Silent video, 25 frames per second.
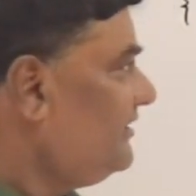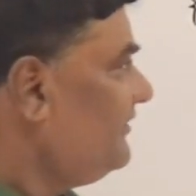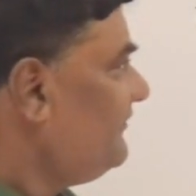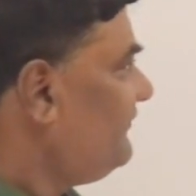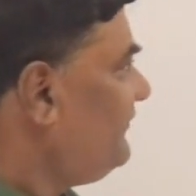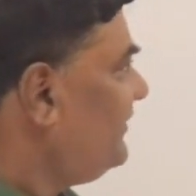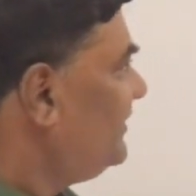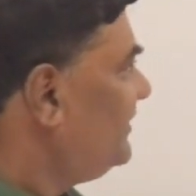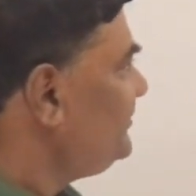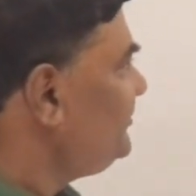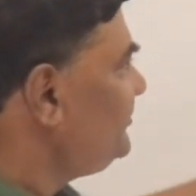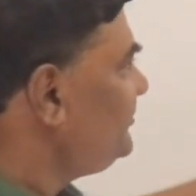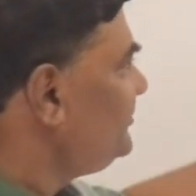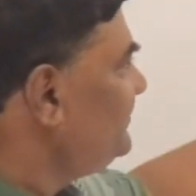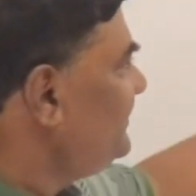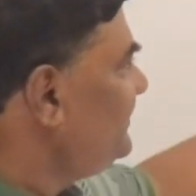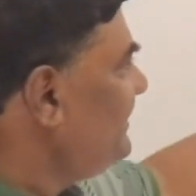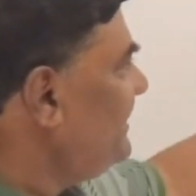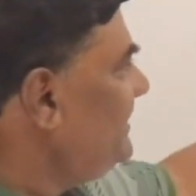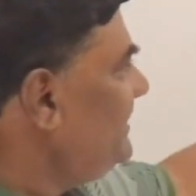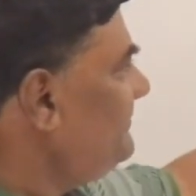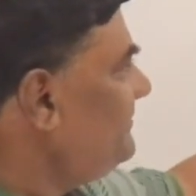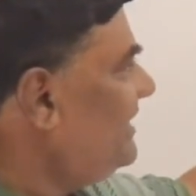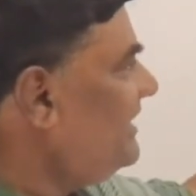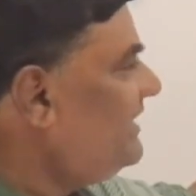Function
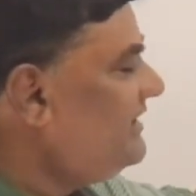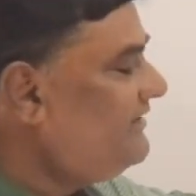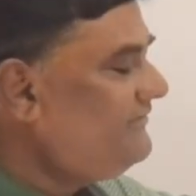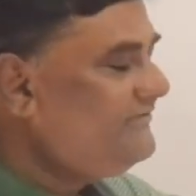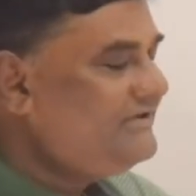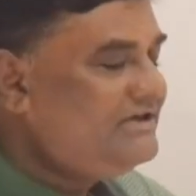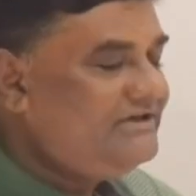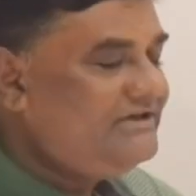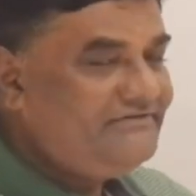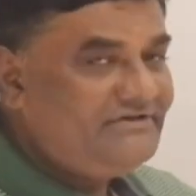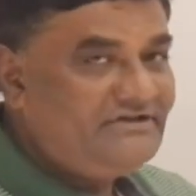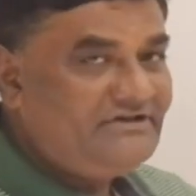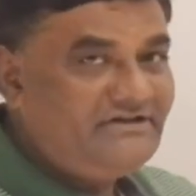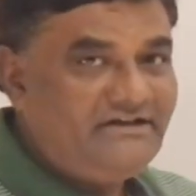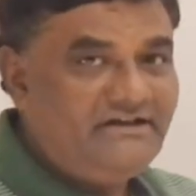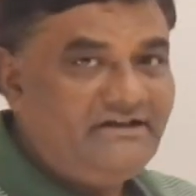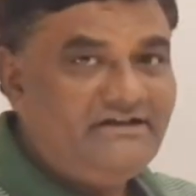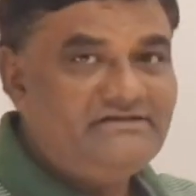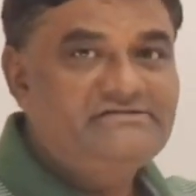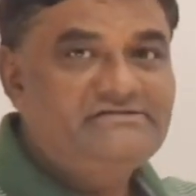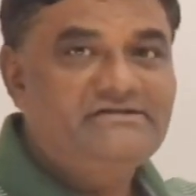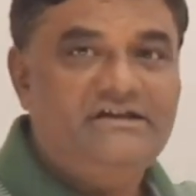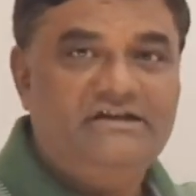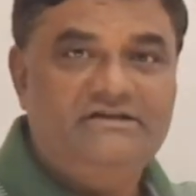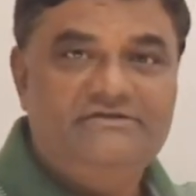name I have given it
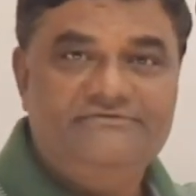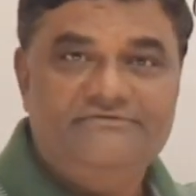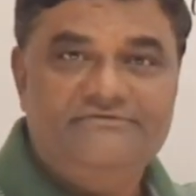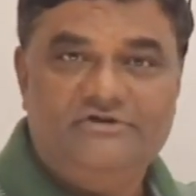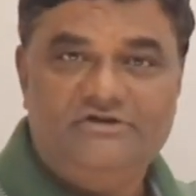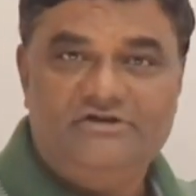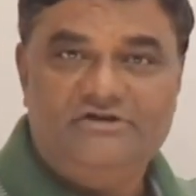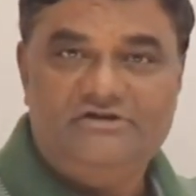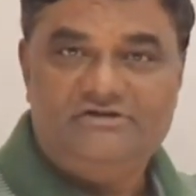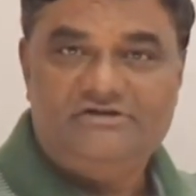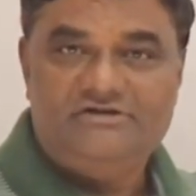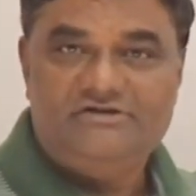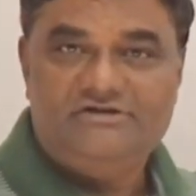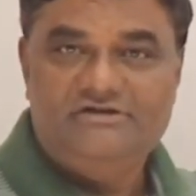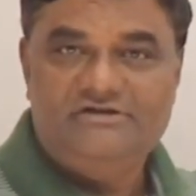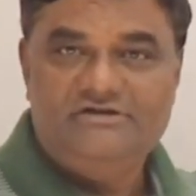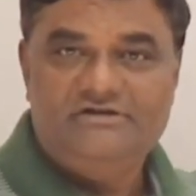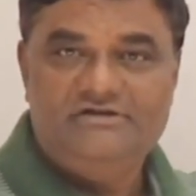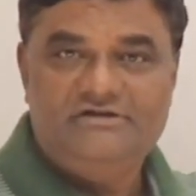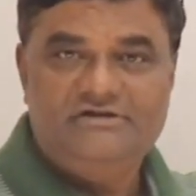as convert.